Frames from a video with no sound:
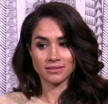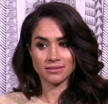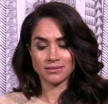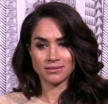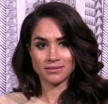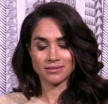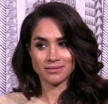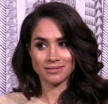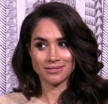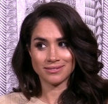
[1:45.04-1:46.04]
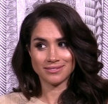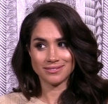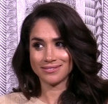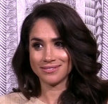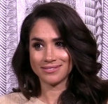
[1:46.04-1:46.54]

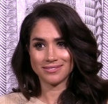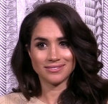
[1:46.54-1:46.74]
(no one is talking)